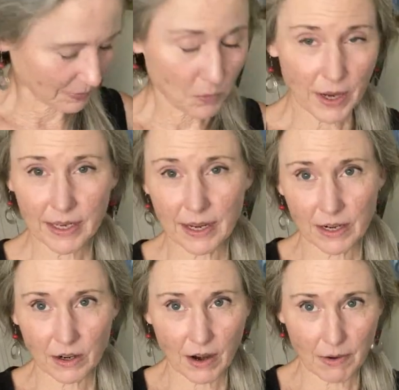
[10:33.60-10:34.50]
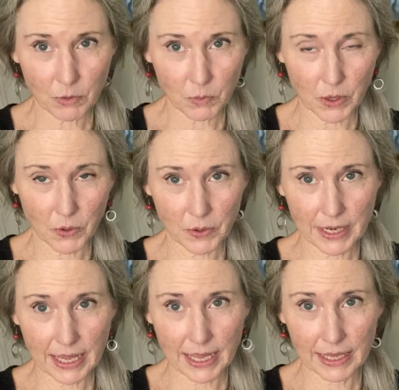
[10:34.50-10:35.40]
walking on a gravel road,
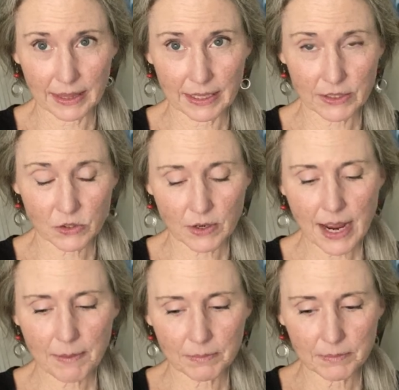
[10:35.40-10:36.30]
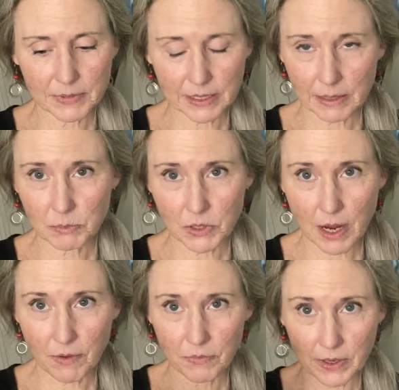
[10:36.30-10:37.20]
and the strap slipped
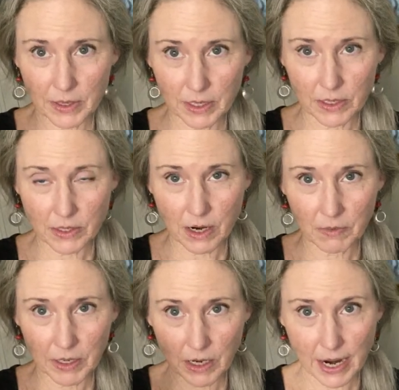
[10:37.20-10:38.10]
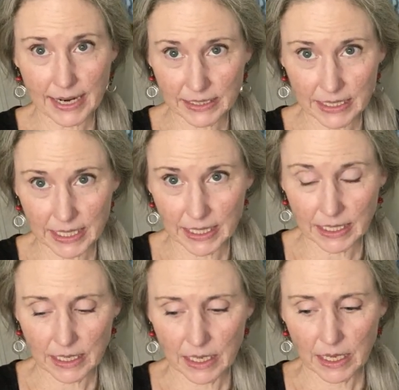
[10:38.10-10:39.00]
off and the guitar went crashing
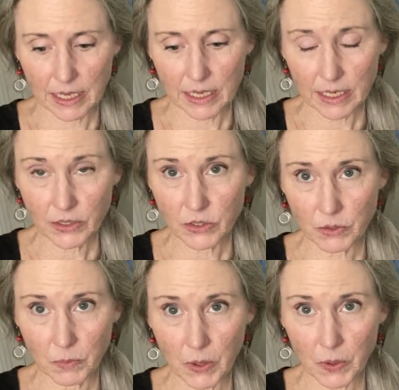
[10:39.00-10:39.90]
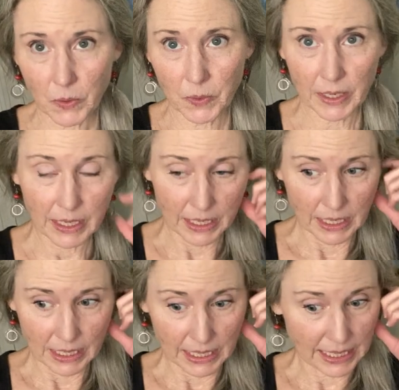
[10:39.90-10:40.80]
into the road
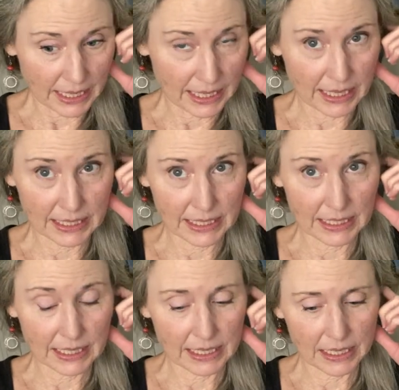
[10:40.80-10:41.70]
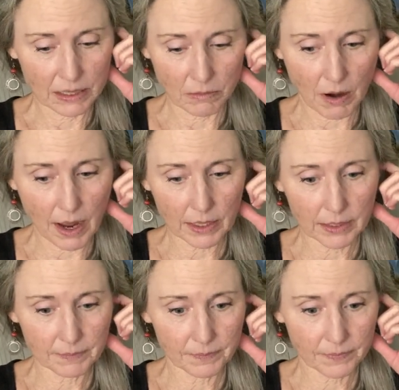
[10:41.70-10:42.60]
and hit a rock.
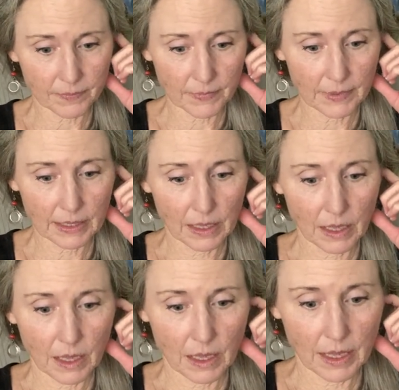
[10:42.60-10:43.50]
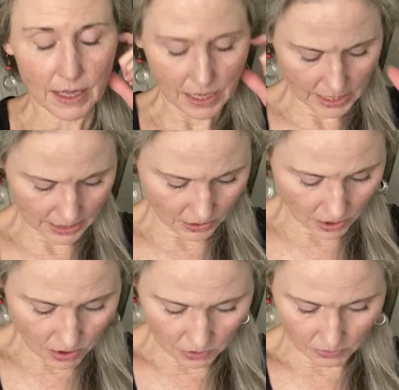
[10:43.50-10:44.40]
And
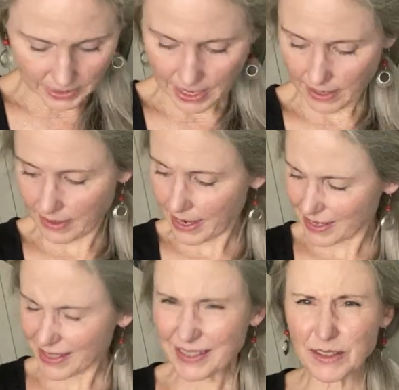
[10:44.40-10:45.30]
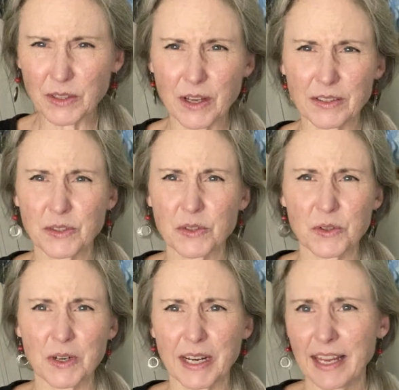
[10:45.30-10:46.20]
oh yeah, that is a long
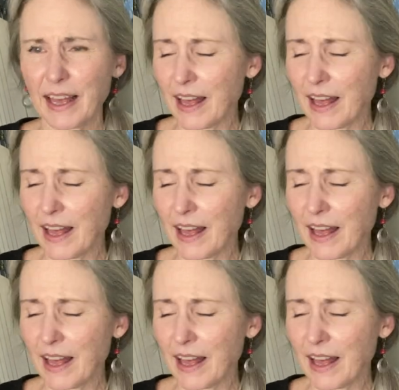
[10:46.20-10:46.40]
story.